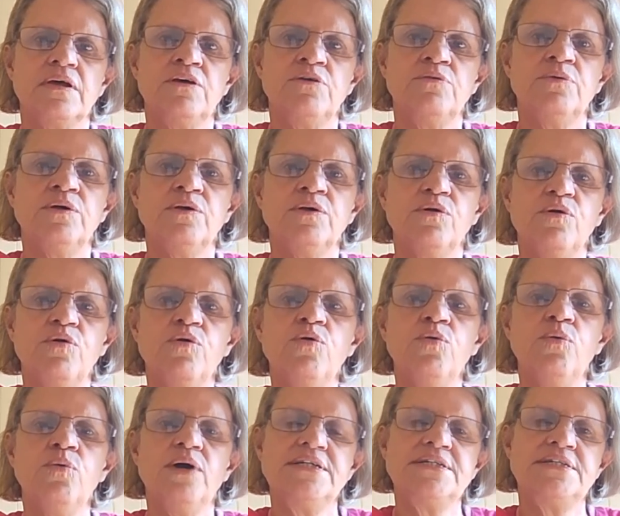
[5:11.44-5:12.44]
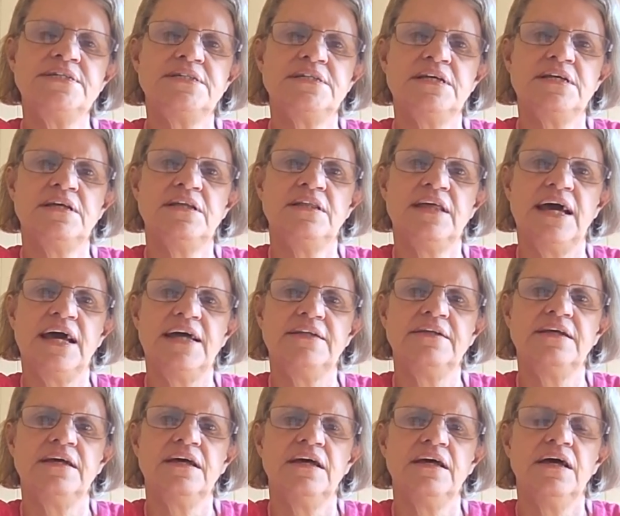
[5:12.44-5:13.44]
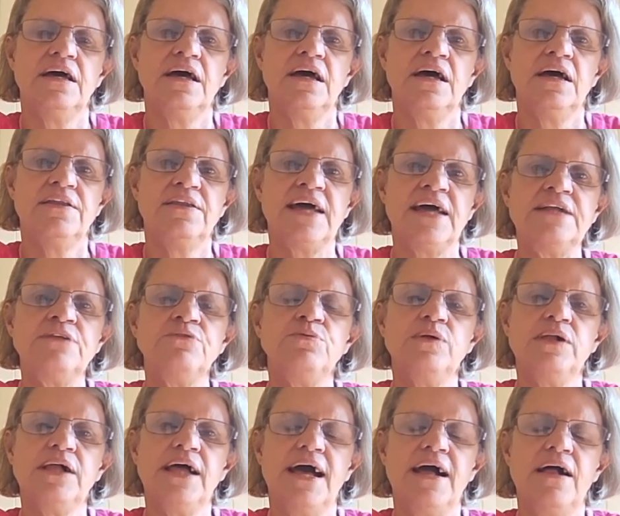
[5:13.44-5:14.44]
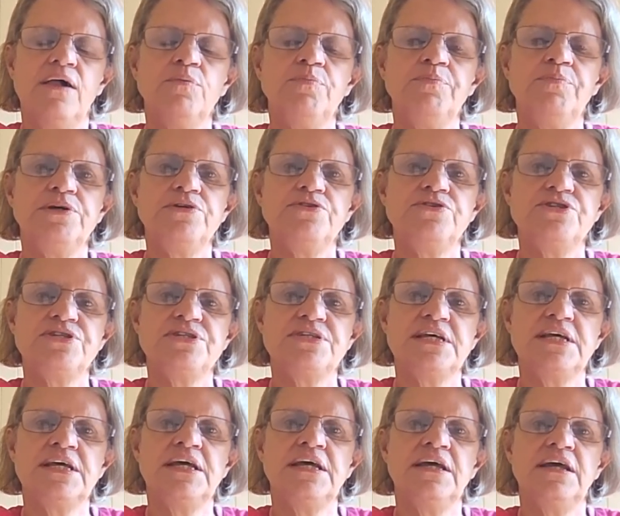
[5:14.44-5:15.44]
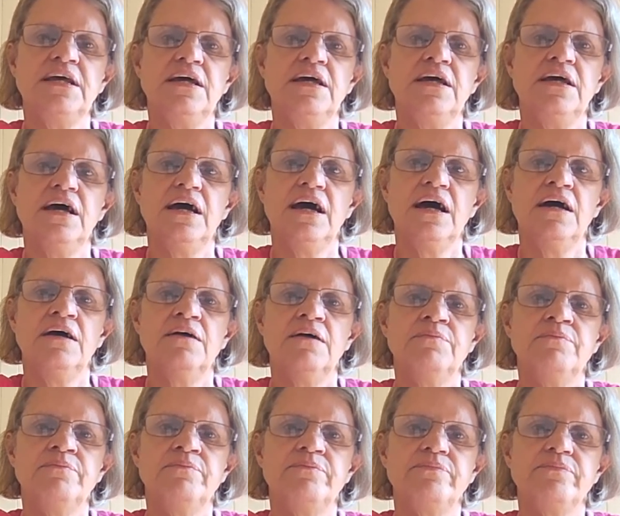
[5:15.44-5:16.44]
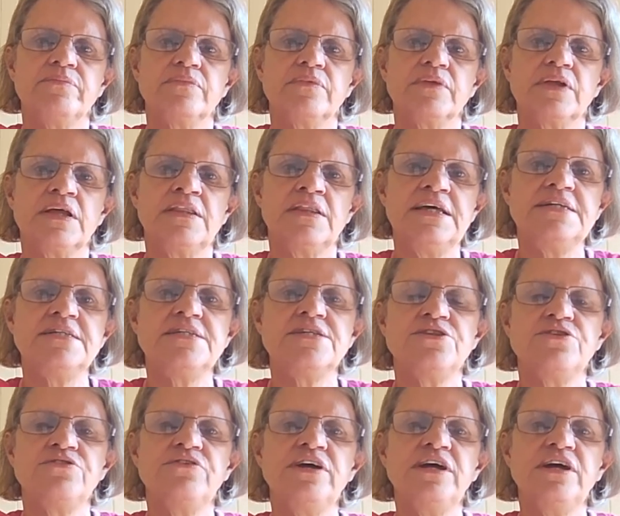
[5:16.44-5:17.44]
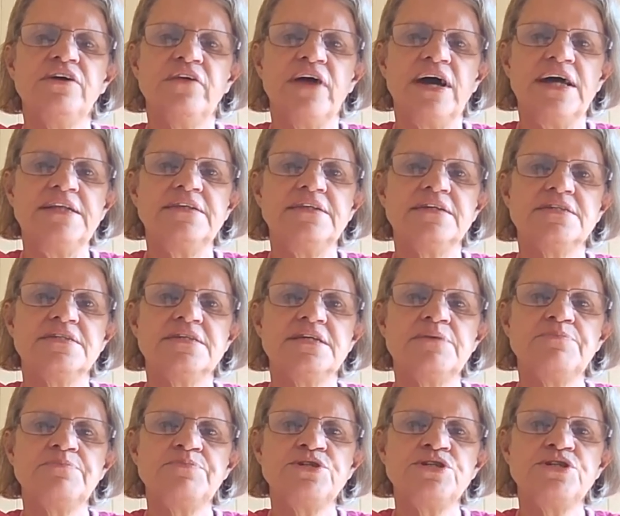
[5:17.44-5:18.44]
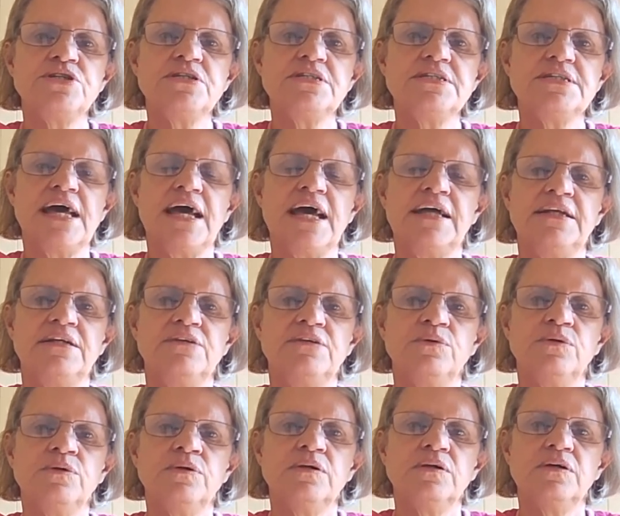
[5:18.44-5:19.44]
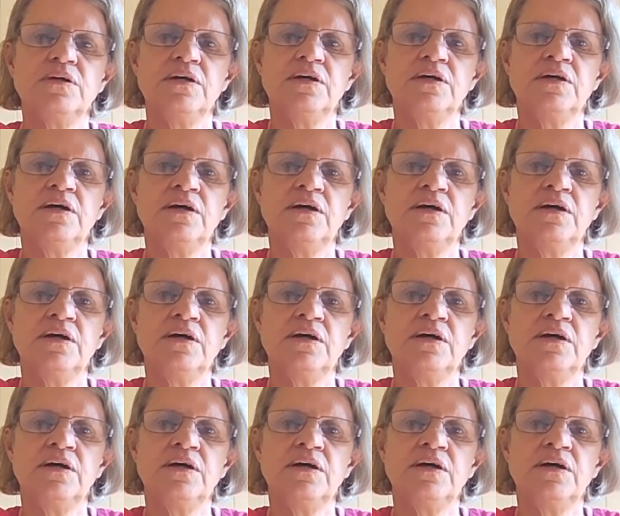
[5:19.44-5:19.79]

you will always see that. Uh, that will help you see um, these three great deceptions, and it will